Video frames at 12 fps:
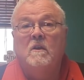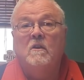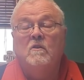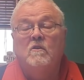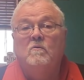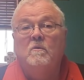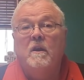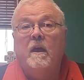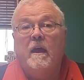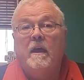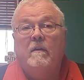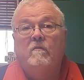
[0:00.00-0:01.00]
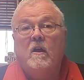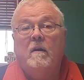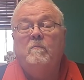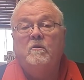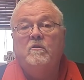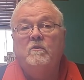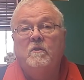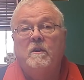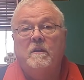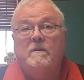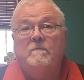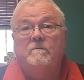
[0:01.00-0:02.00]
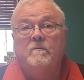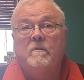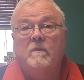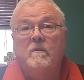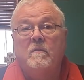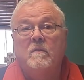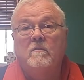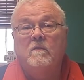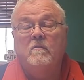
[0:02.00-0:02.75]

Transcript: You and I have an opportunity to